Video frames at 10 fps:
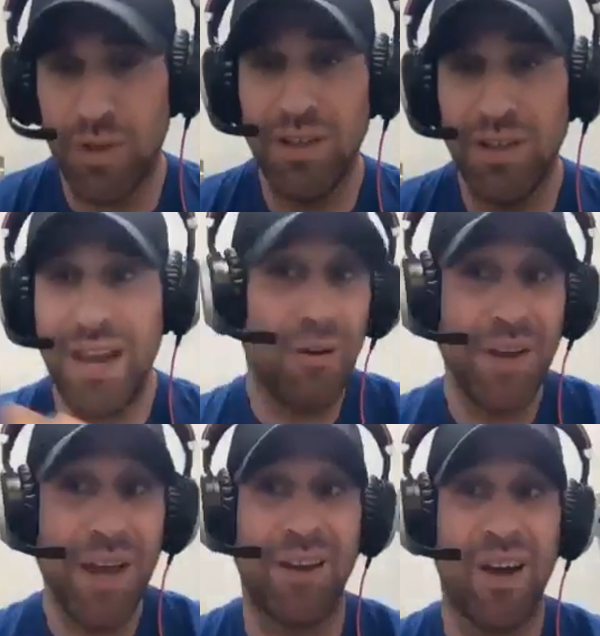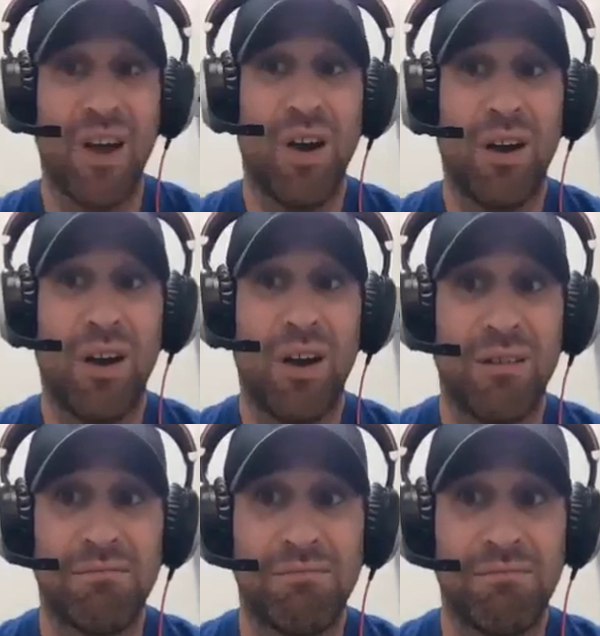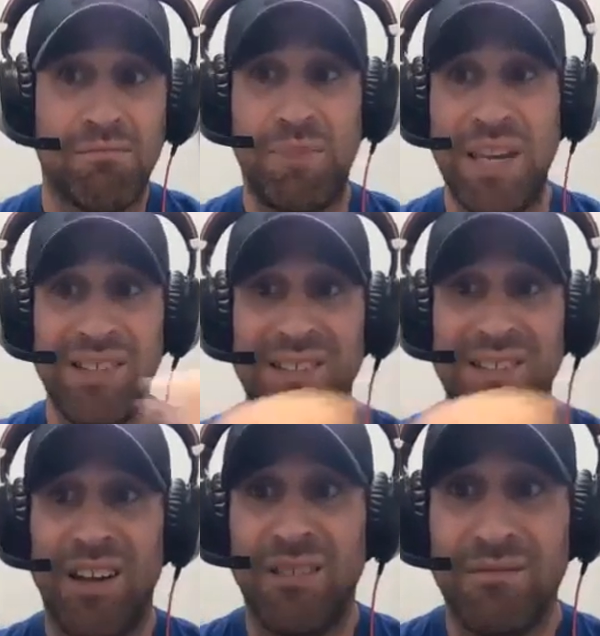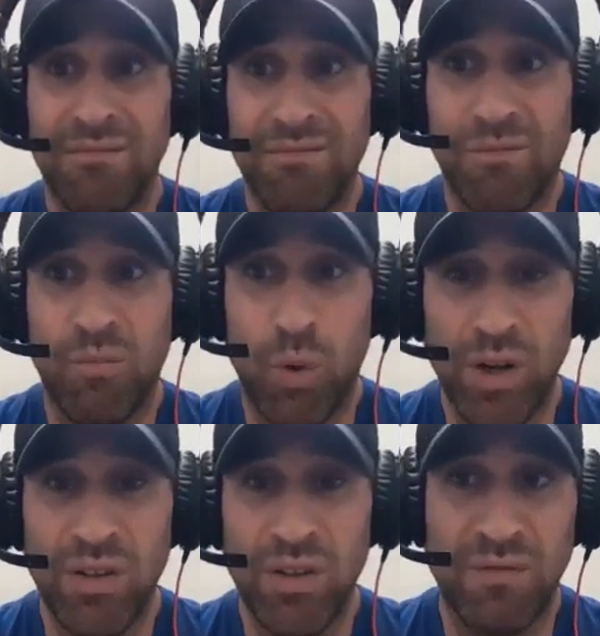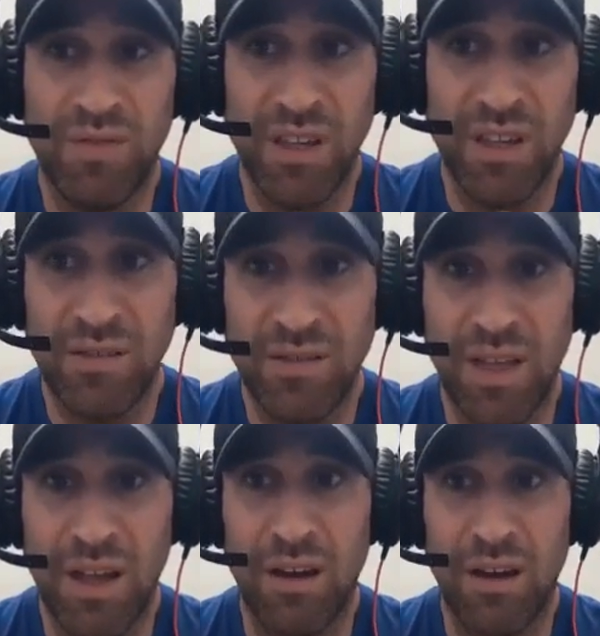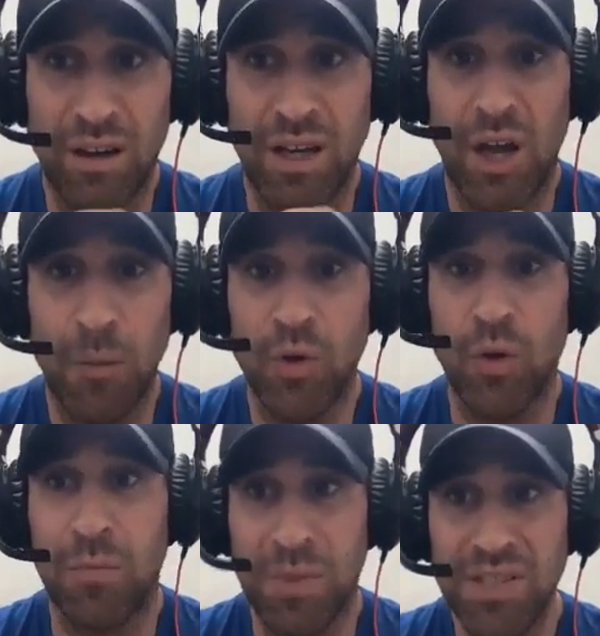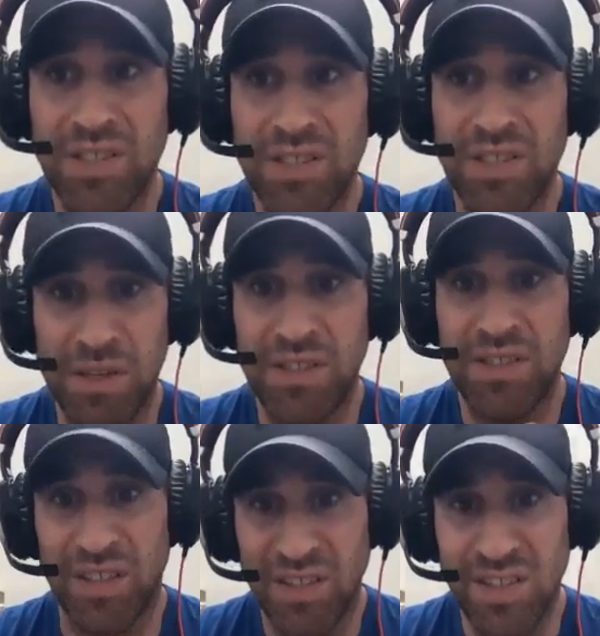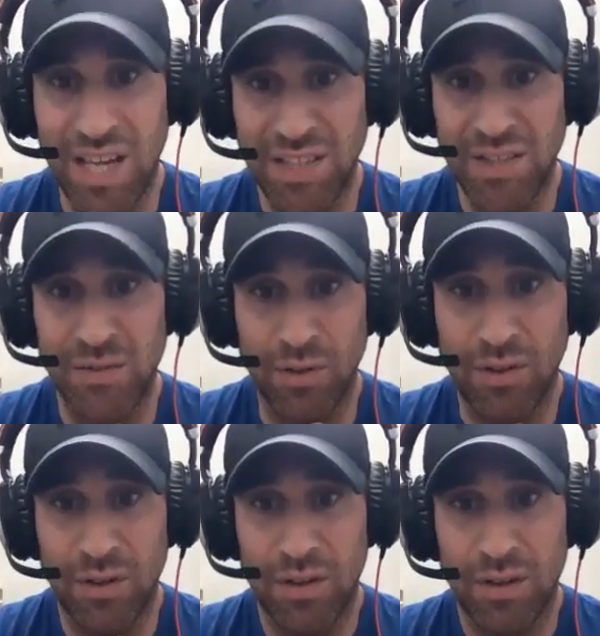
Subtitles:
to really narrow down based on what are the things that are going to help your business be successful.